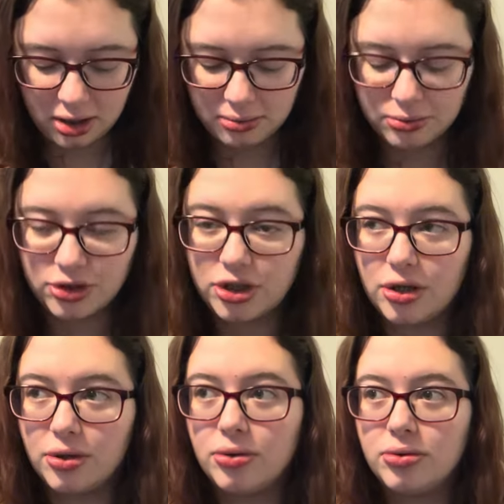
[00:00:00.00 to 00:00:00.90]

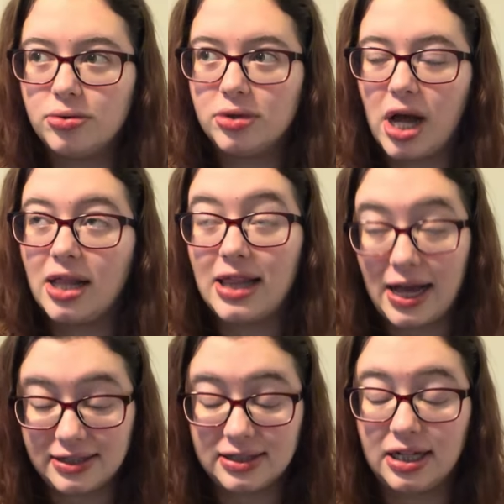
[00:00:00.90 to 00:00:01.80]
So not
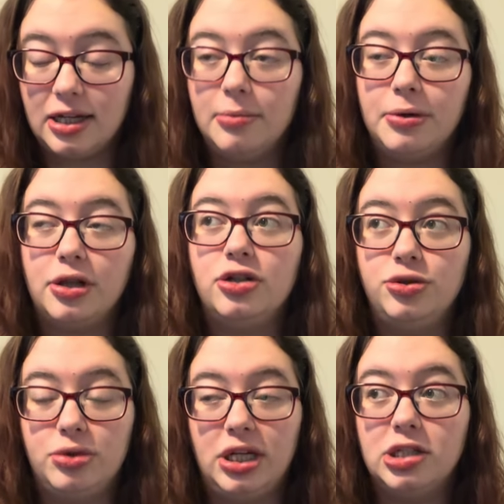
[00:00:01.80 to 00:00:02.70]
last night, but the
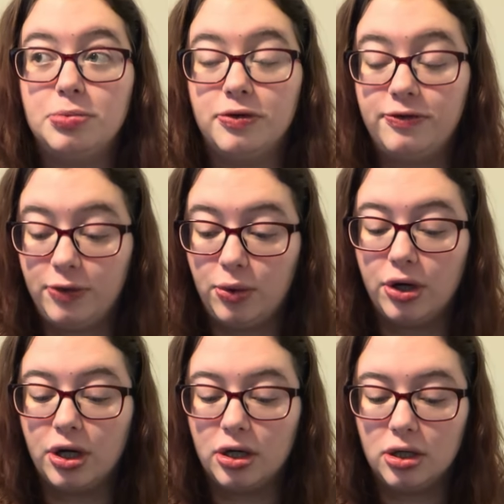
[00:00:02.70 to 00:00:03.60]
2 nights
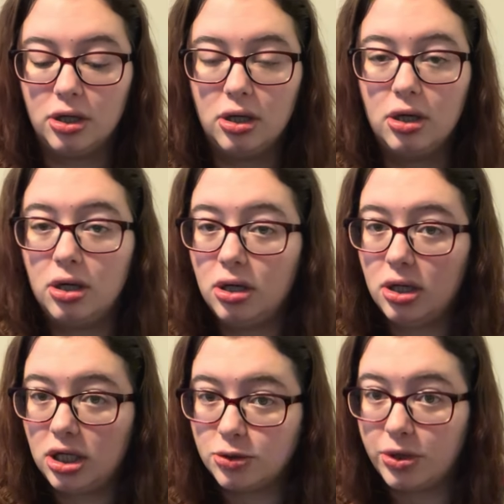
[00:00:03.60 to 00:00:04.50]
before
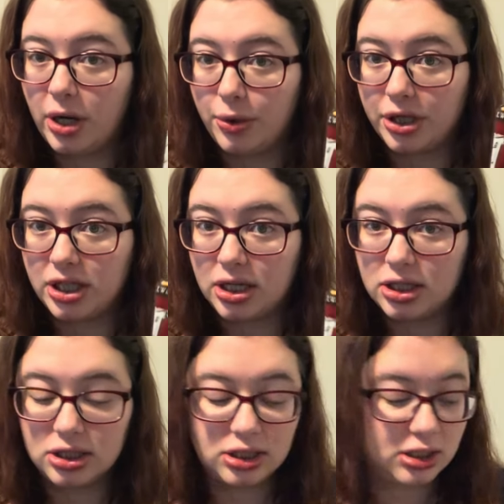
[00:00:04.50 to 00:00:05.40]
is when I worked on
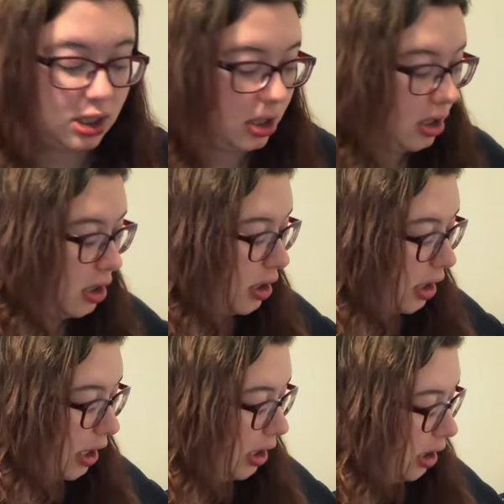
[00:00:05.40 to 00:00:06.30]
this,
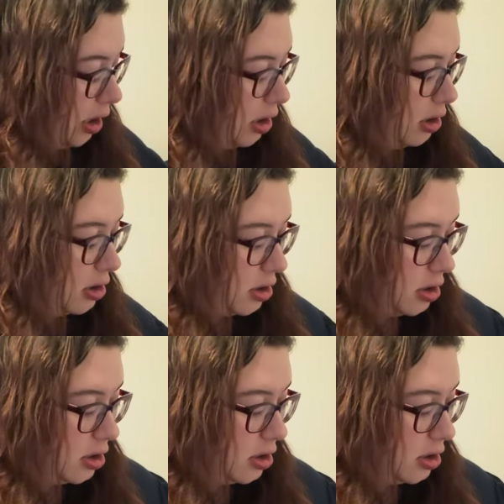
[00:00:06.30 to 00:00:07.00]
and